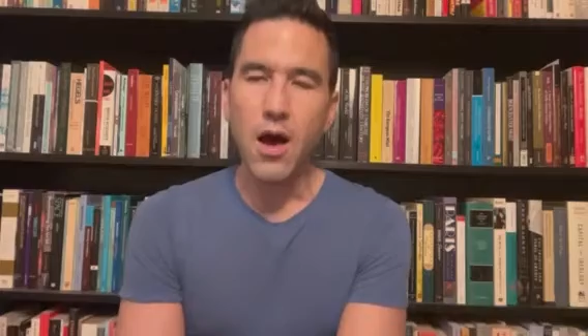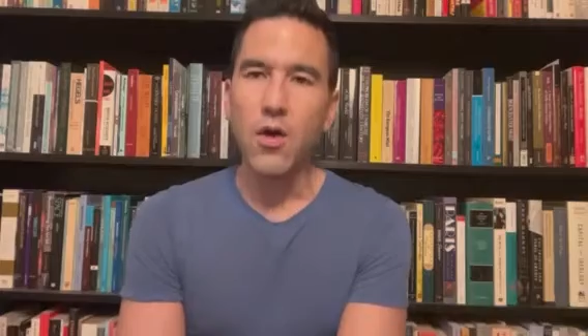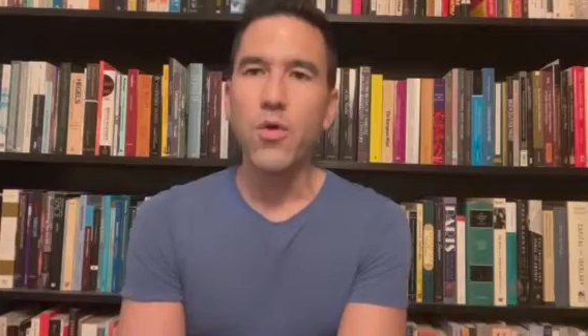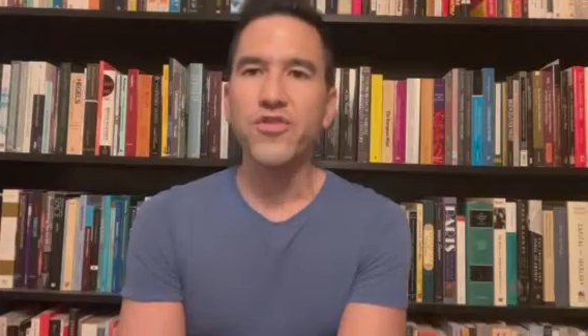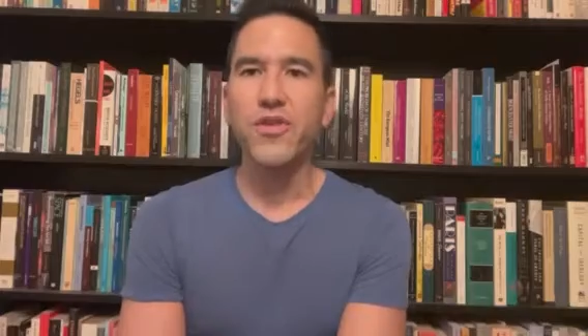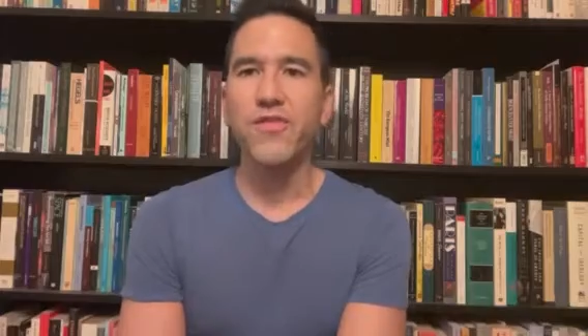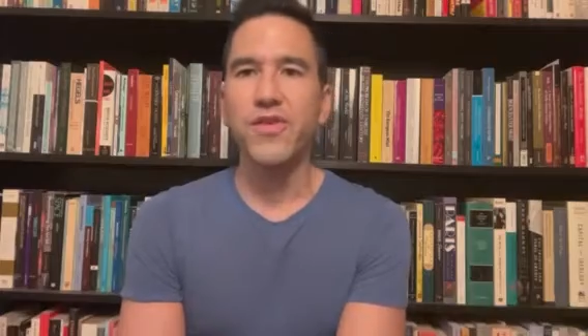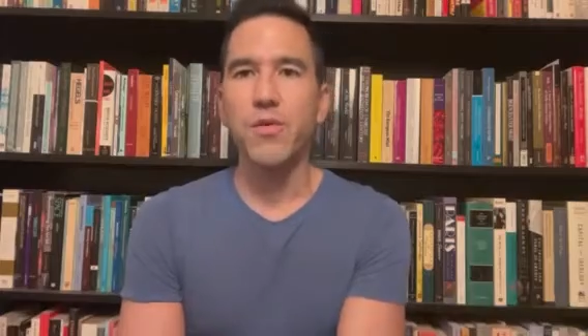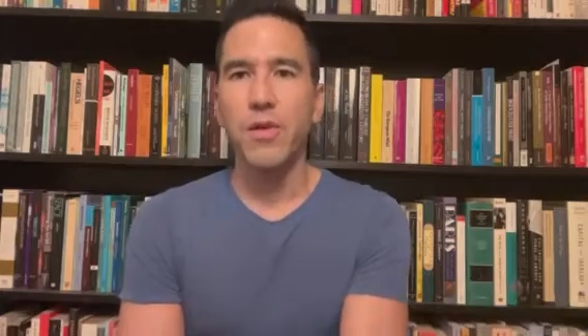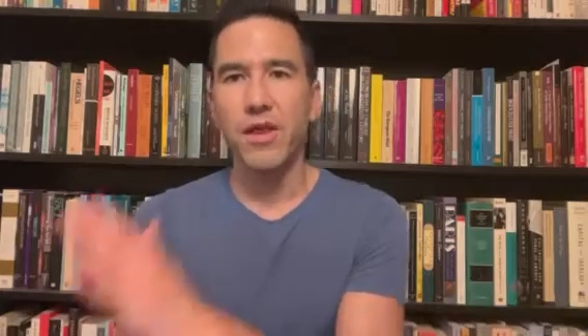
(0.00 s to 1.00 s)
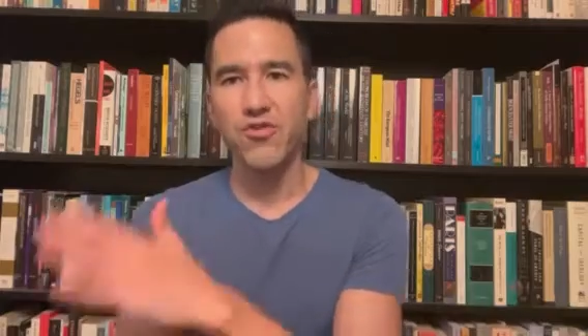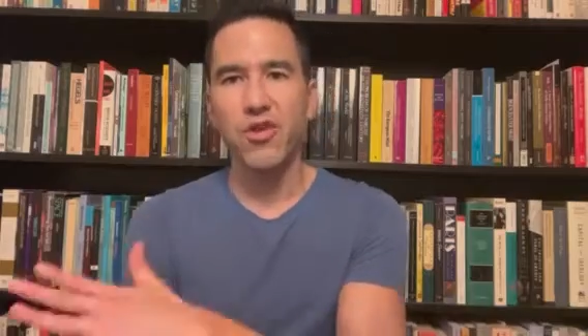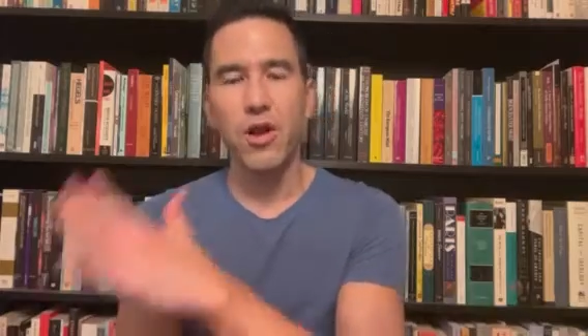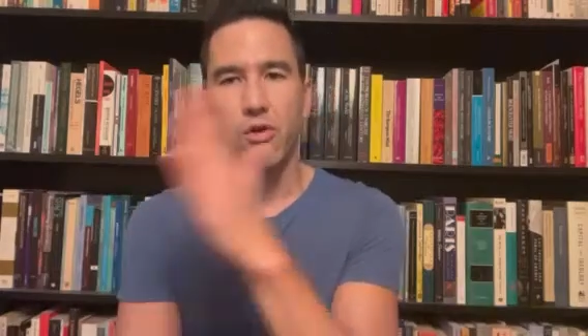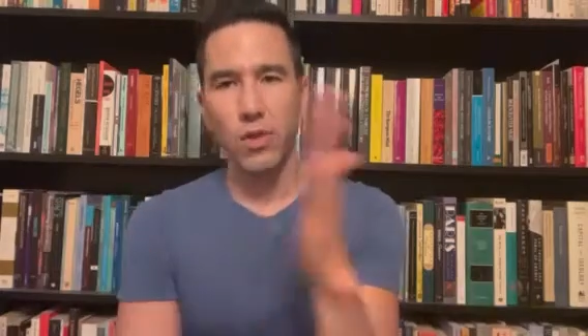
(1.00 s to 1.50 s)
questions of
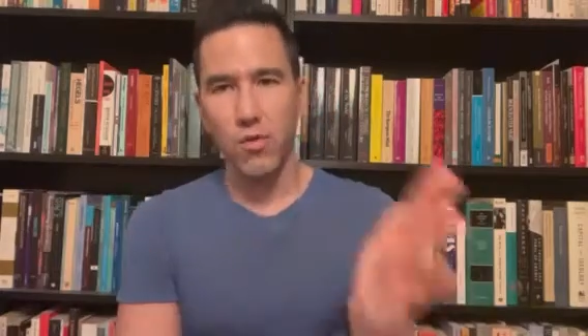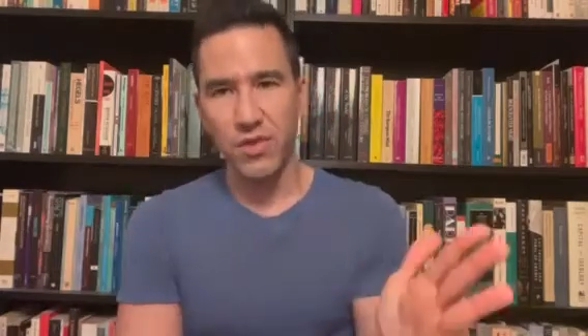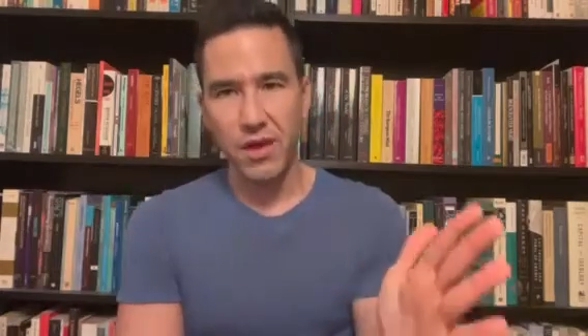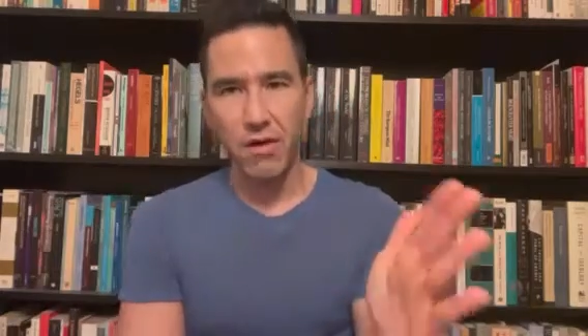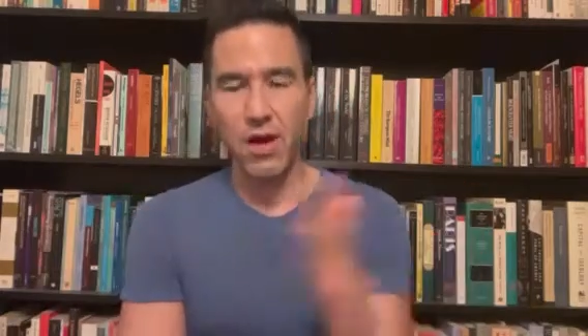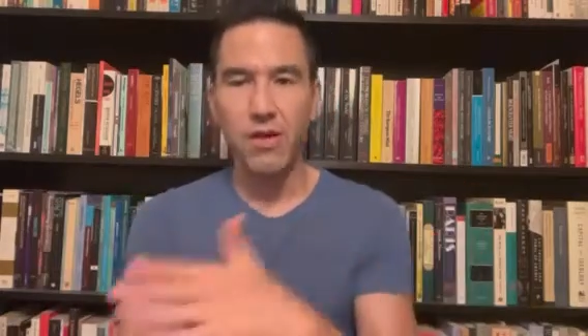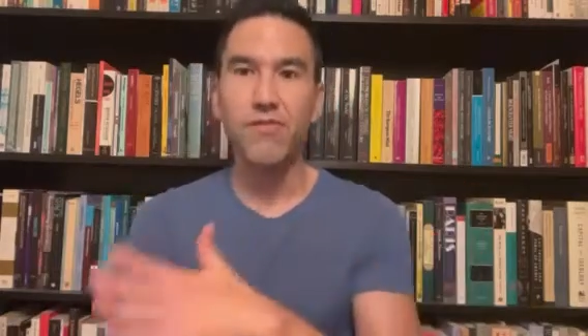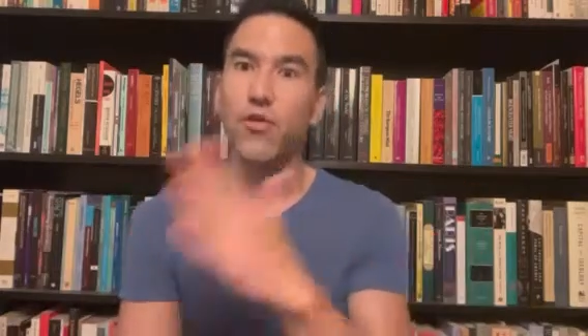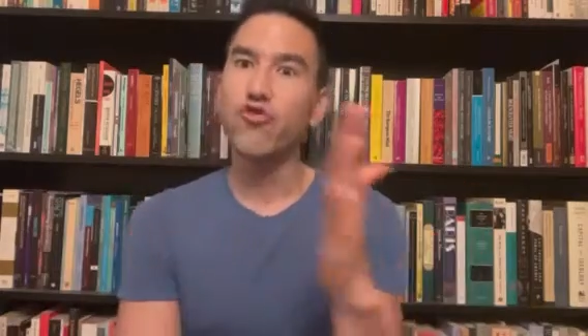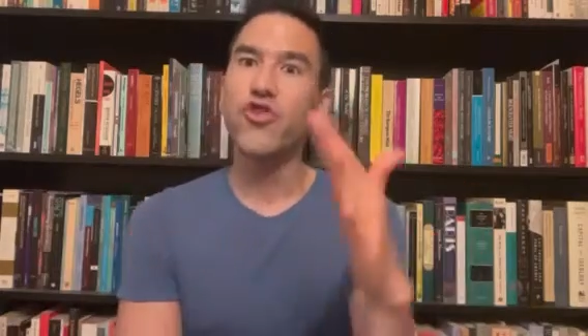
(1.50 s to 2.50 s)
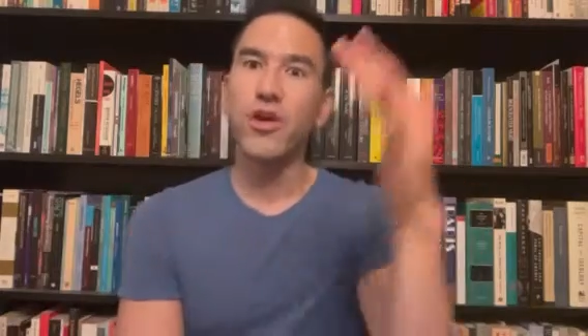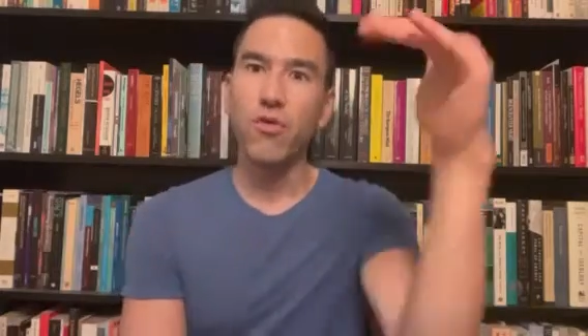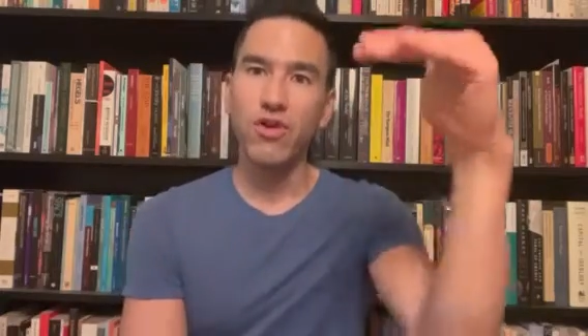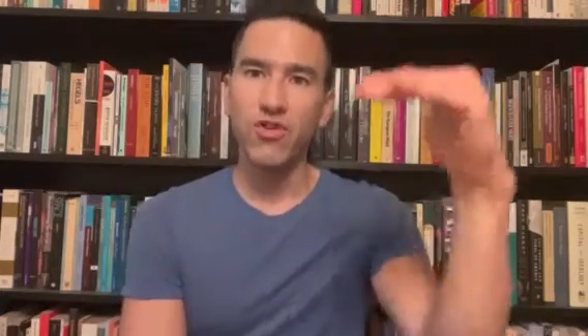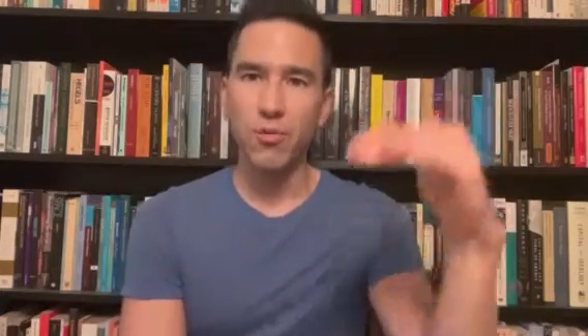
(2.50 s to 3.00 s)
assimilation, not only with that kind of first
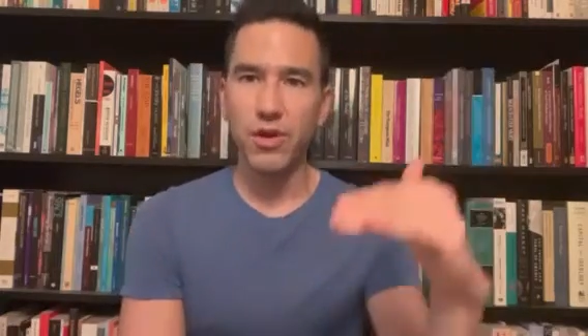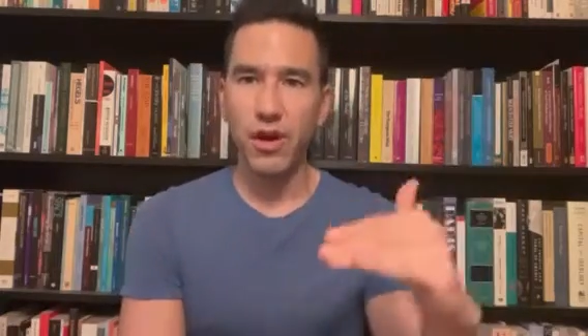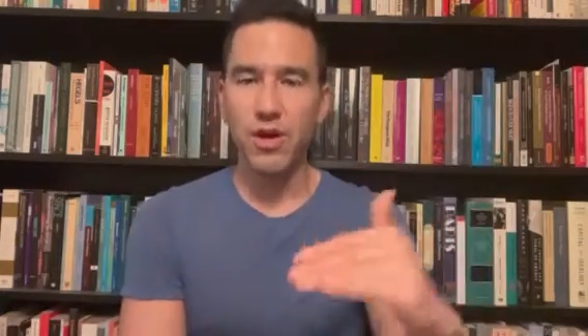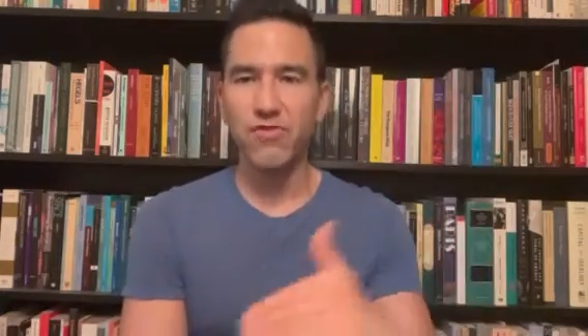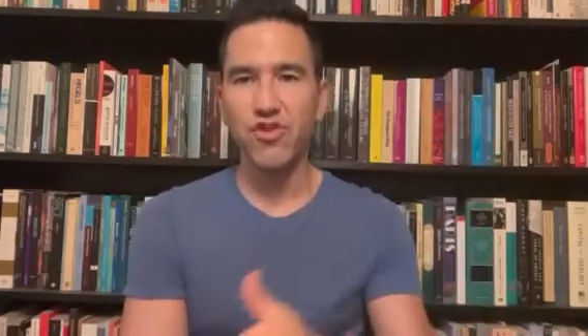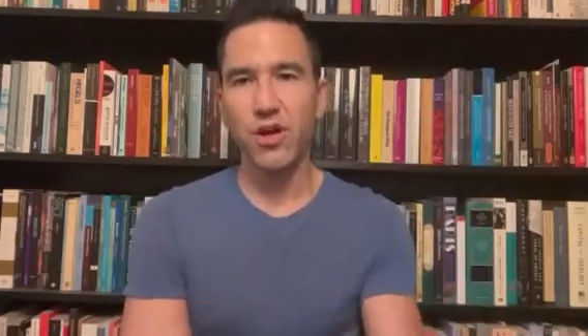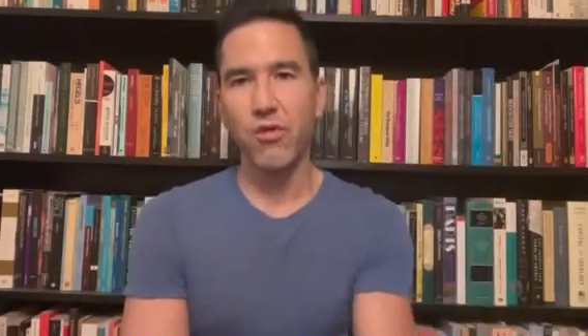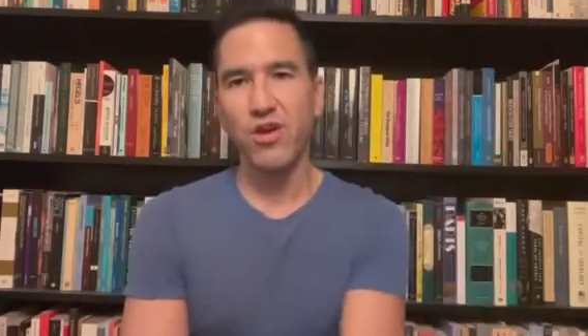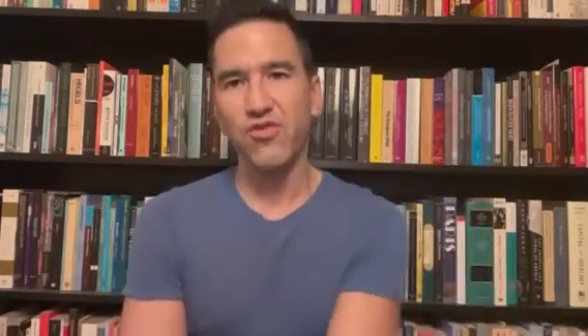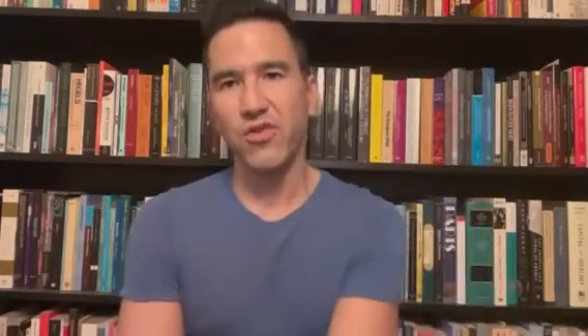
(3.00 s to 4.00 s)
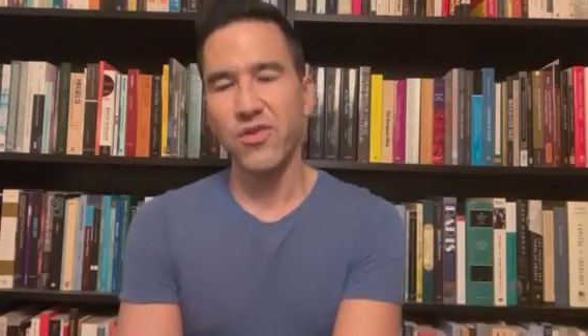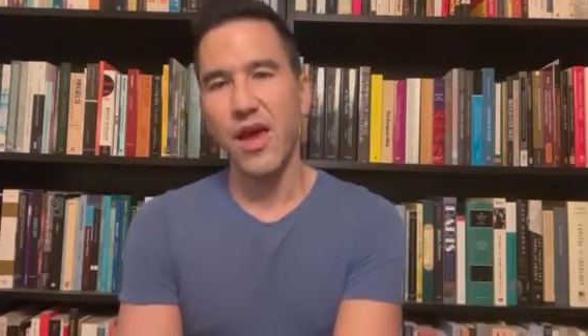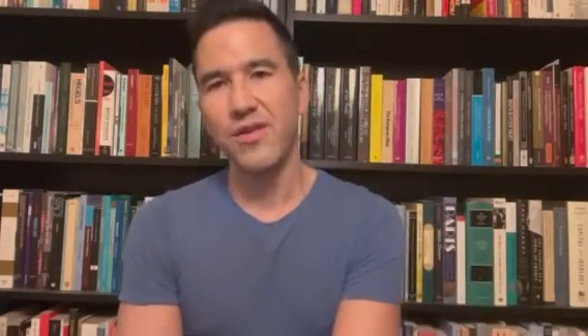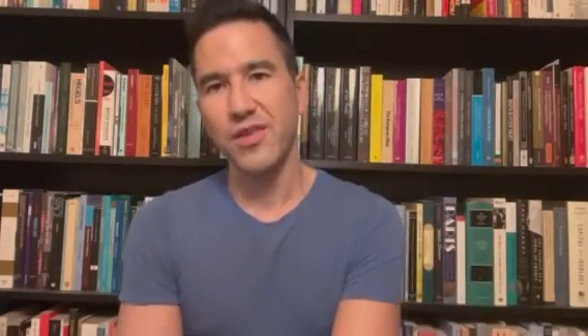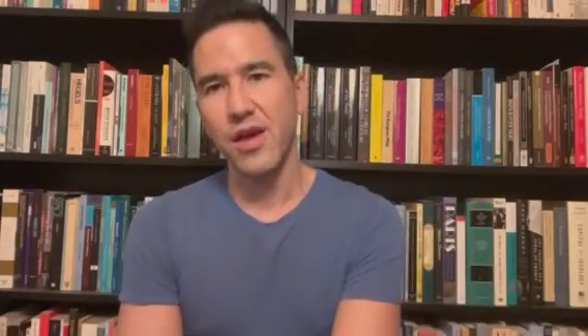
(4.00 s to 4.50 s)
generation, but kind of generations
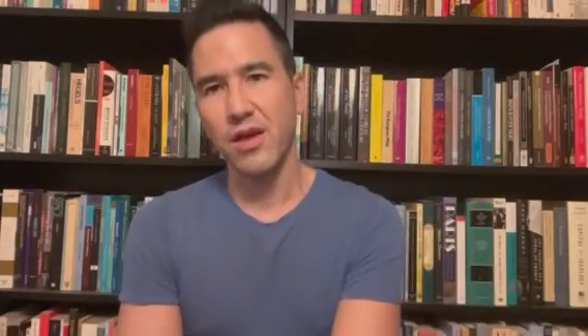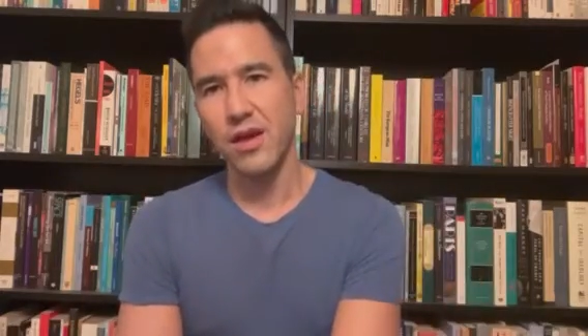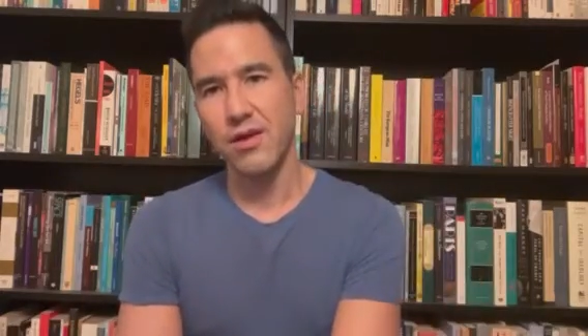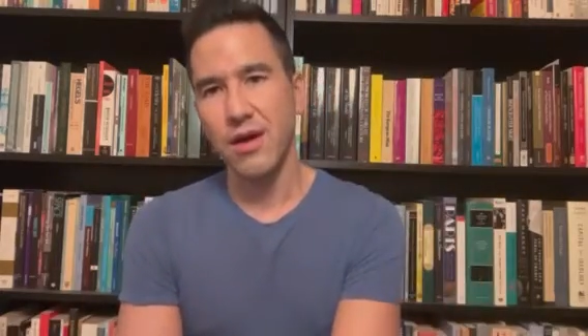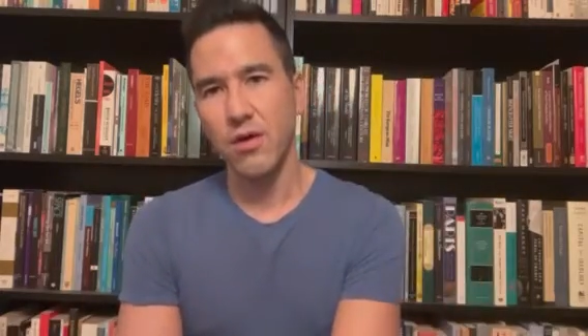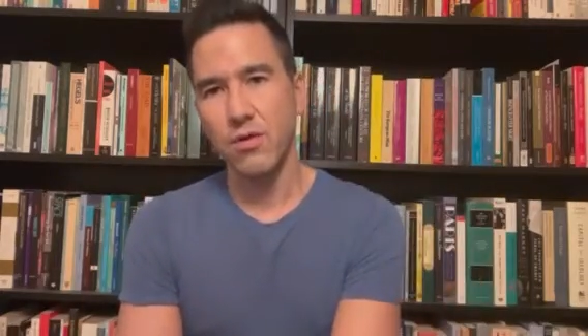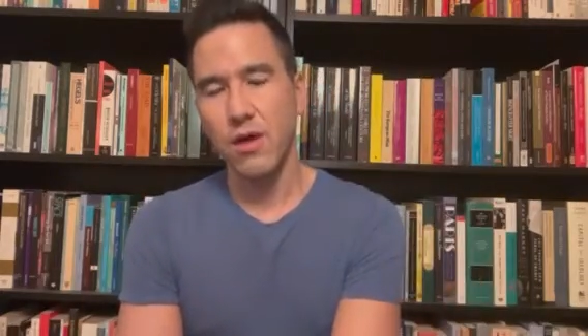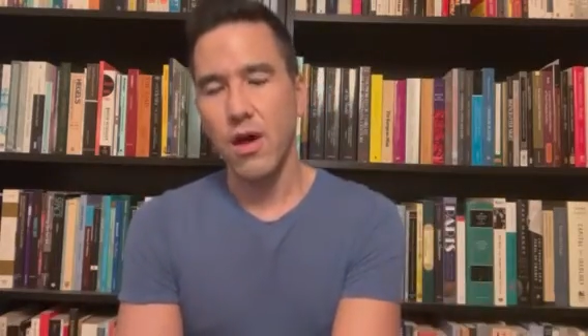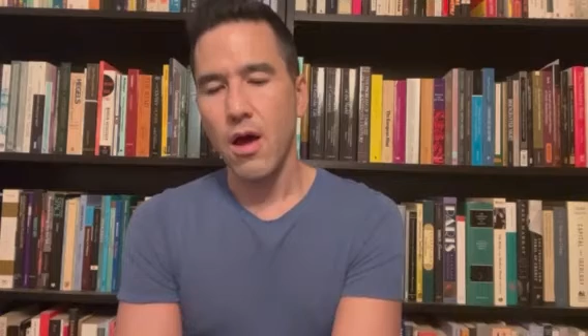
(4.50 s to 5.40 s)
cascading down.